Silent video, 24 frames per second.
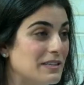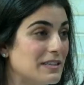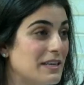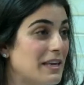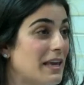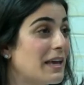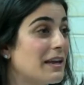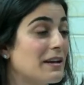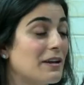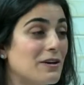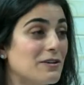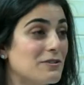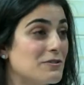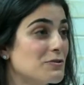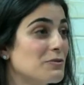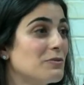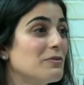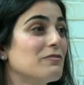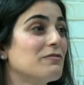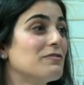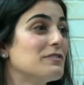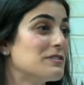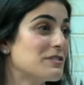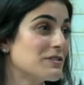cannot do
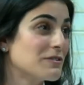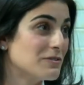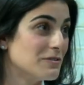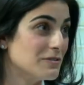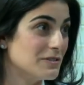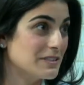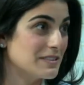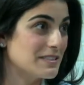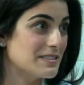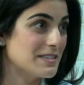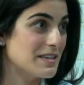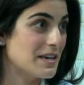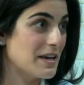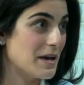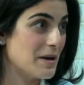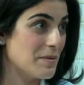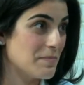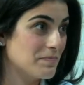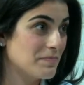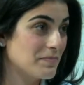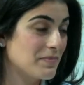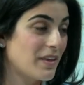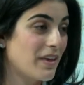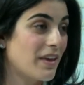a physical
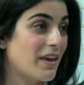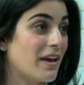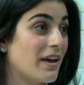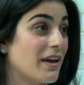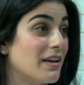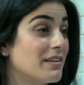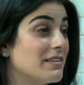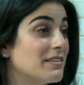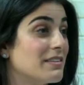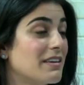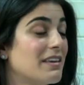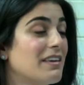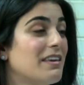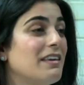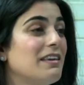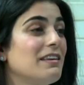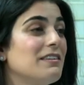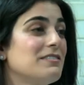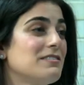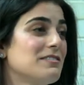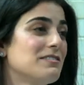exam. And the key to